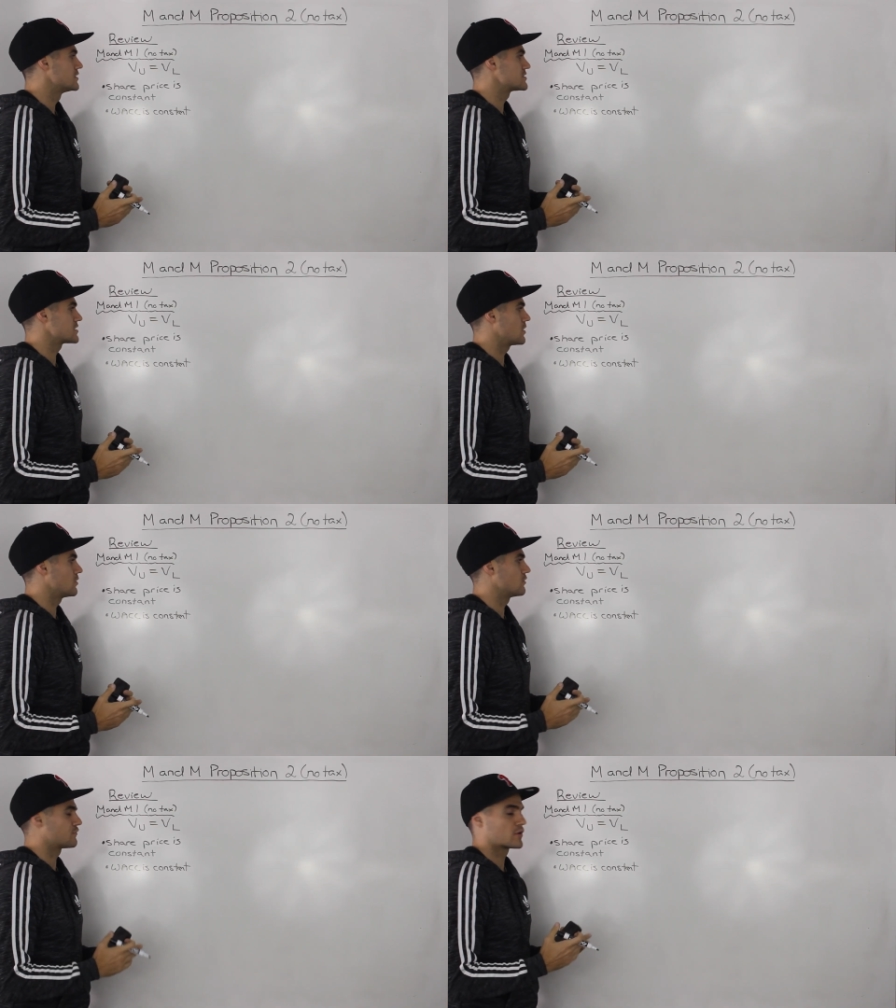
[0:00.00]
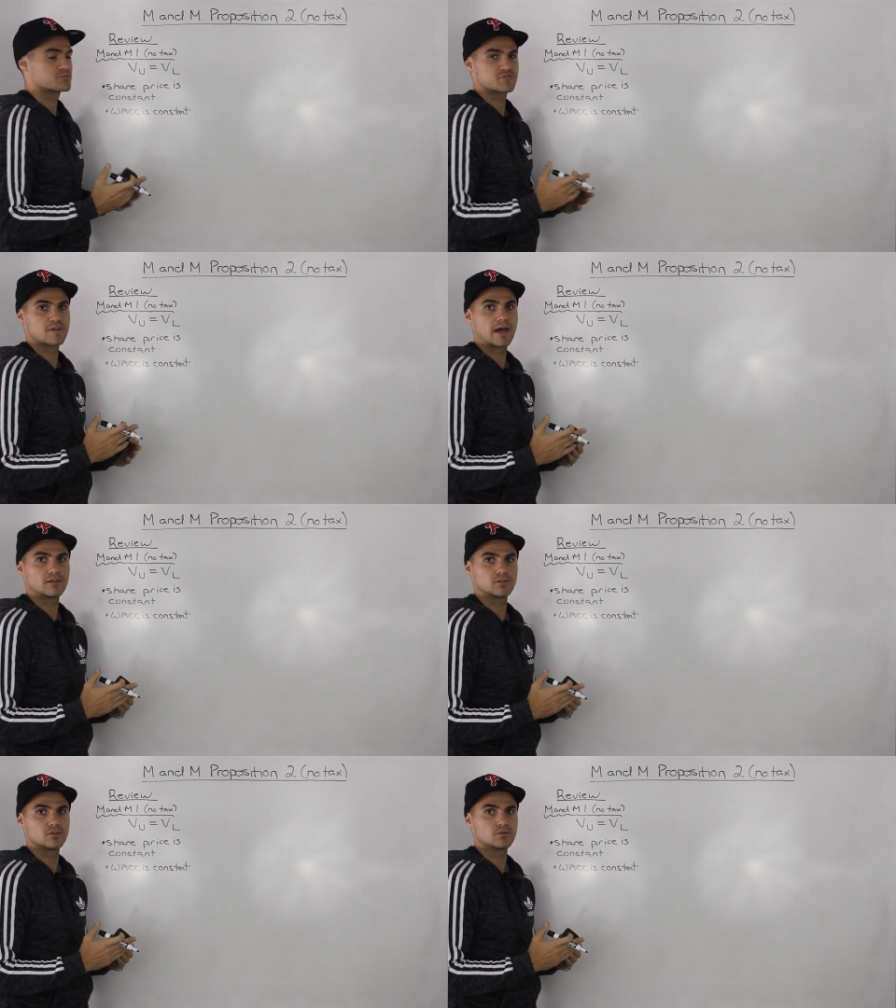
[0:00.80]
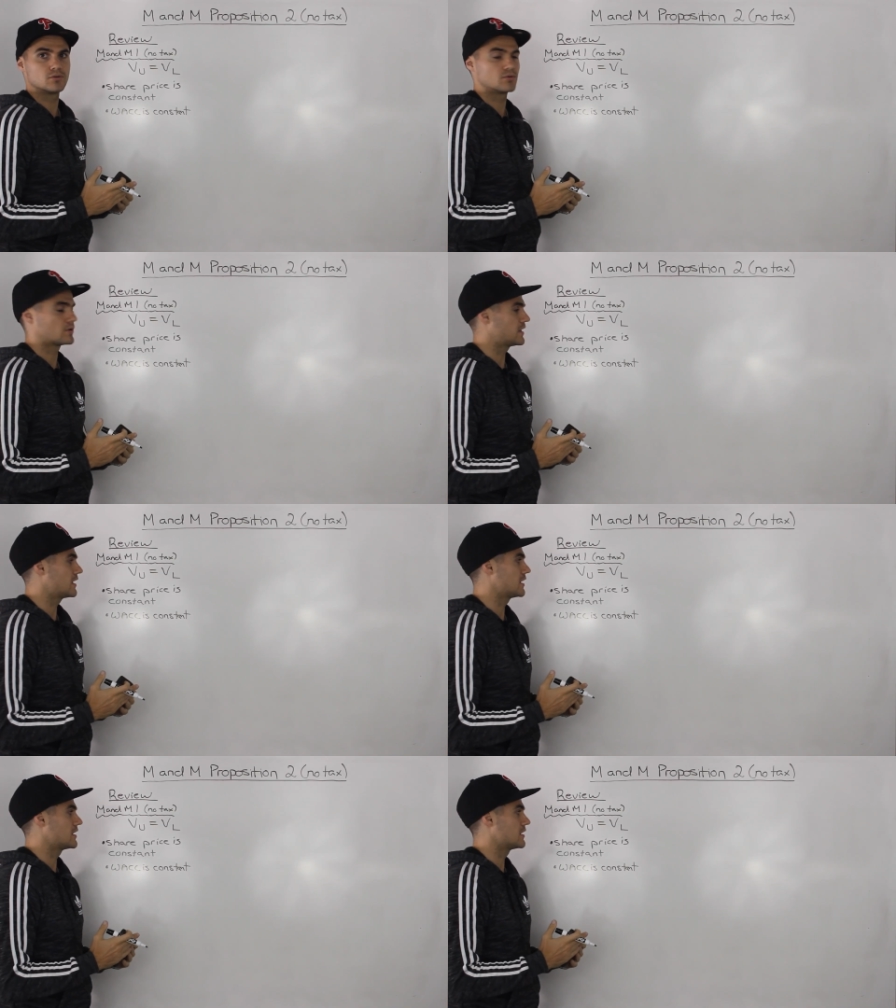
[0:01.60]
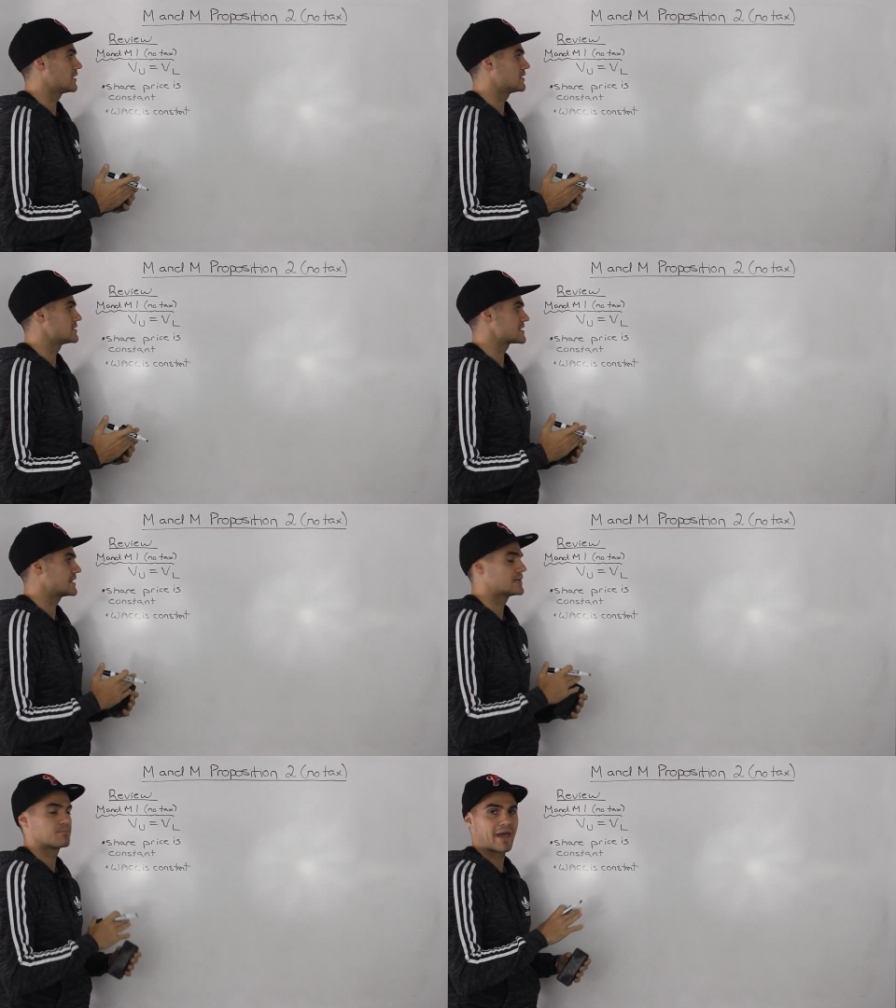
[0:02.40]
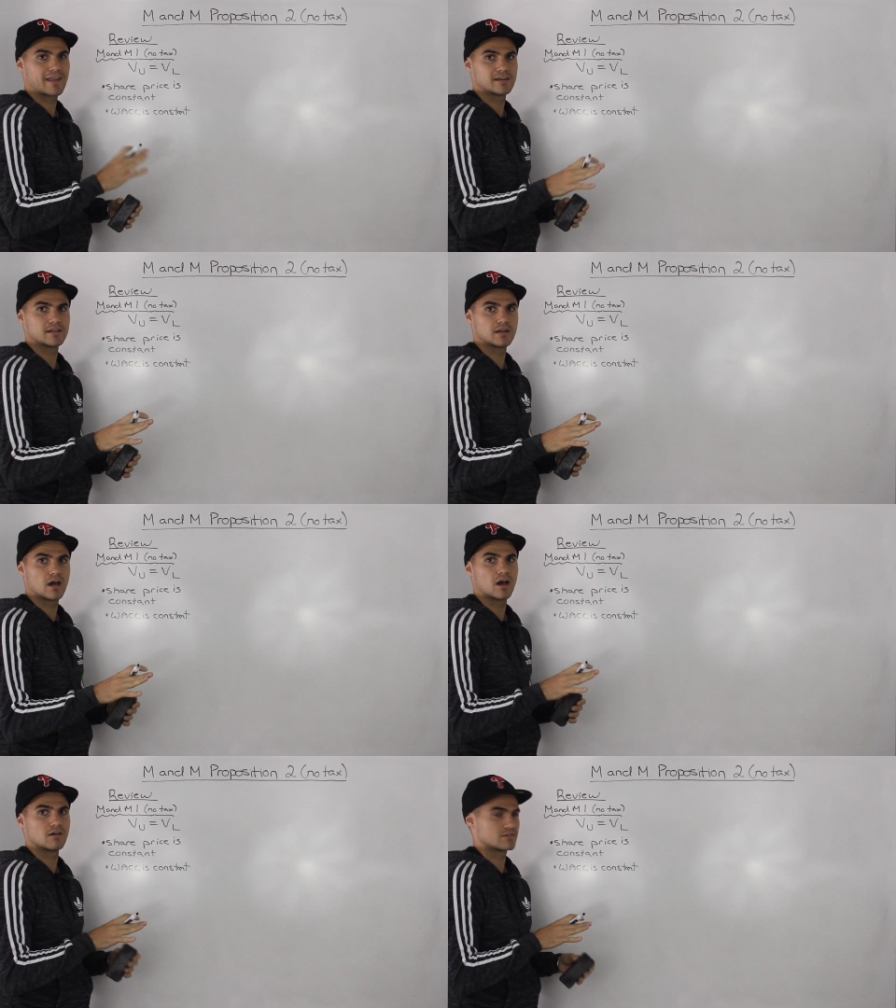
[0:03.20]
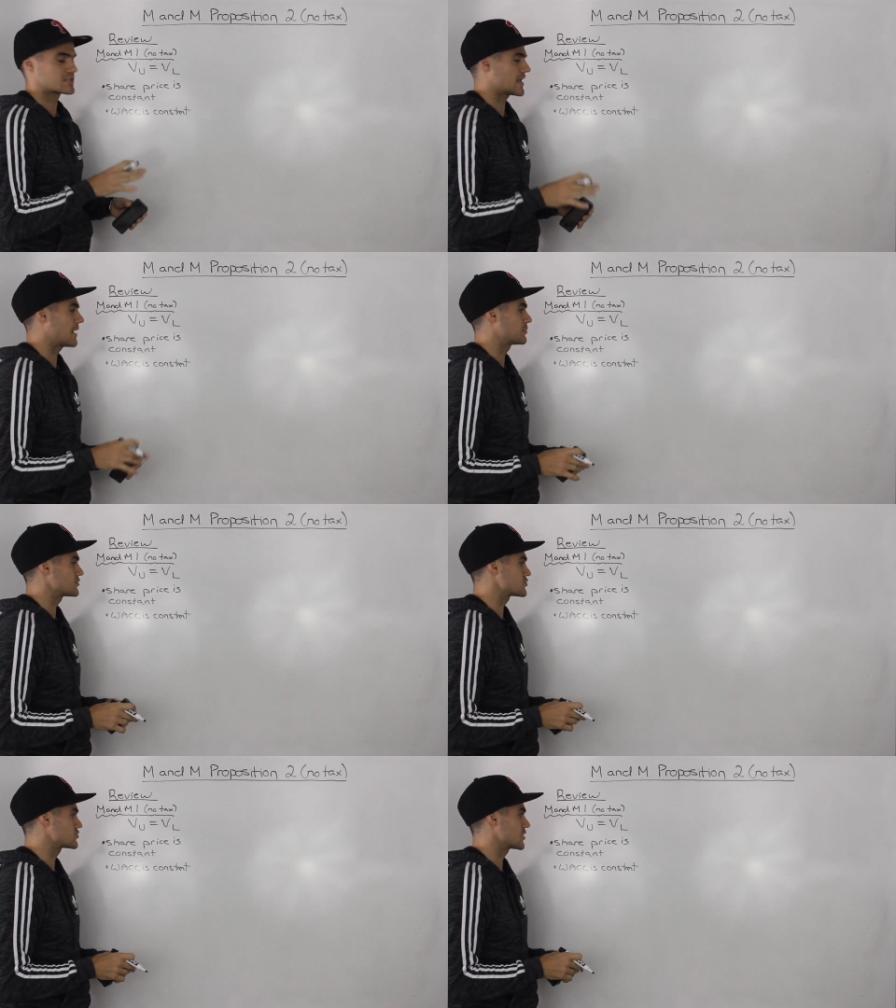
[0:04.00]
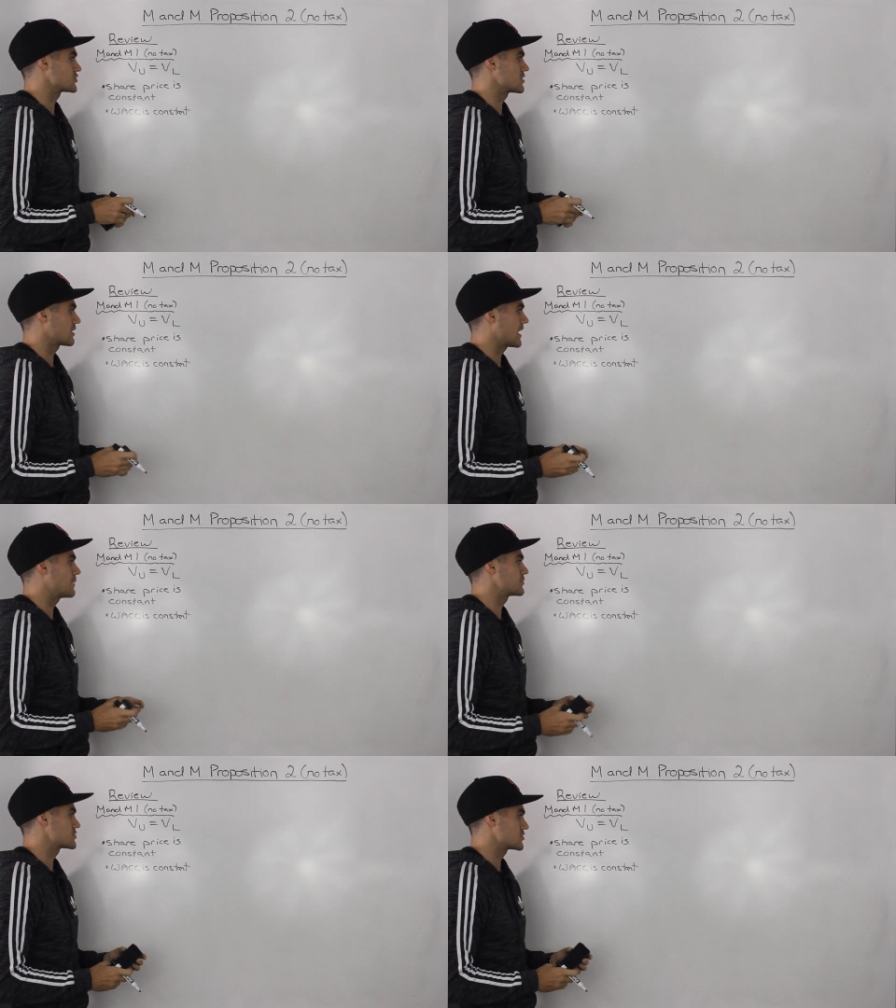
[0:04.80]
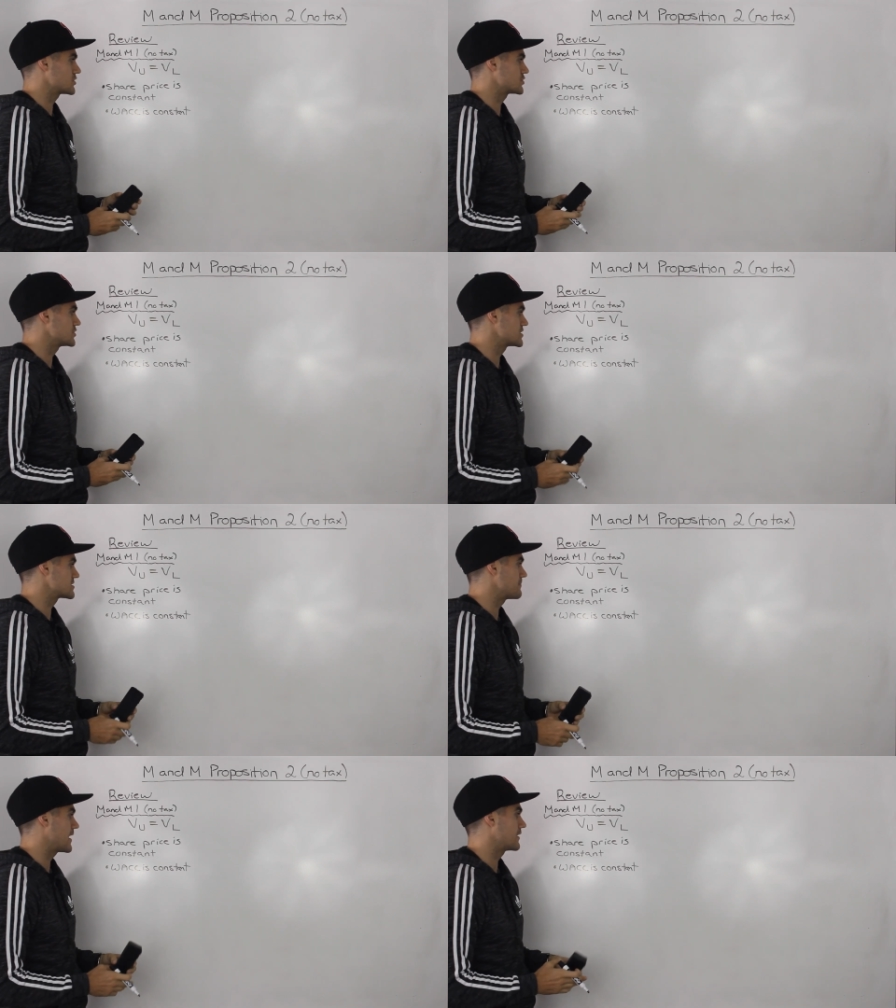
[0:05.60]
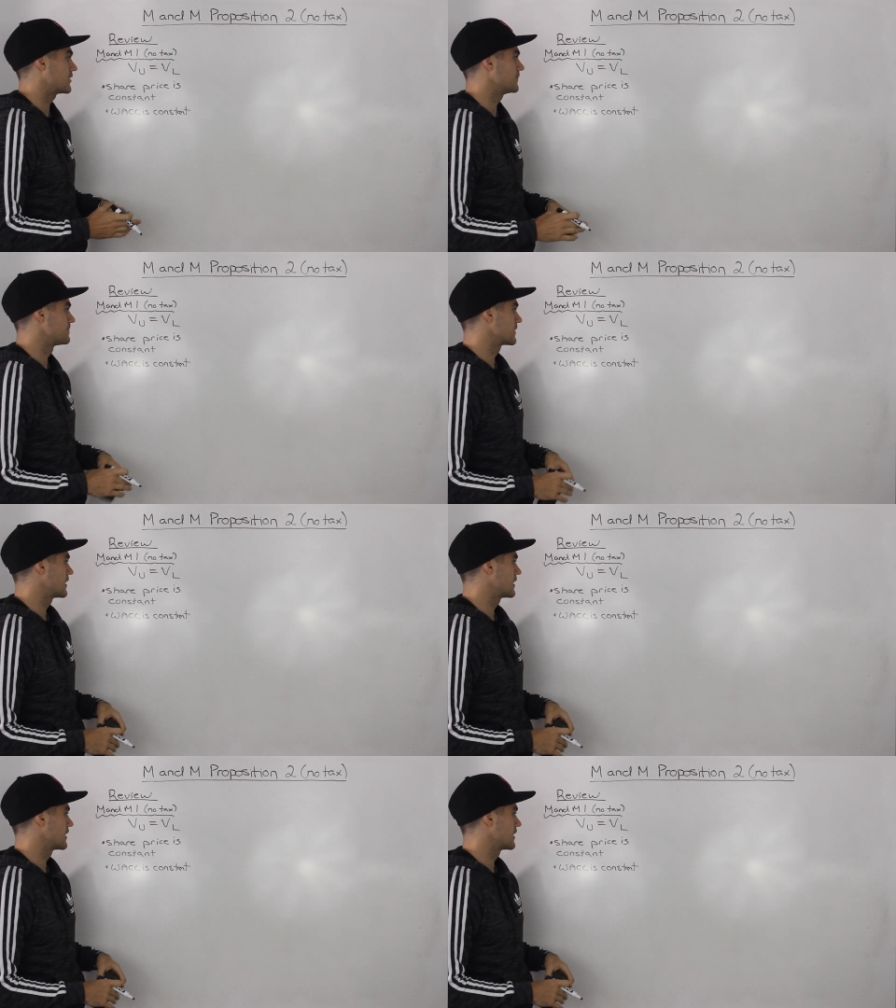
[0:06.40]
So the firm's value is independent of its capital structure. The capital structure doesn't matter.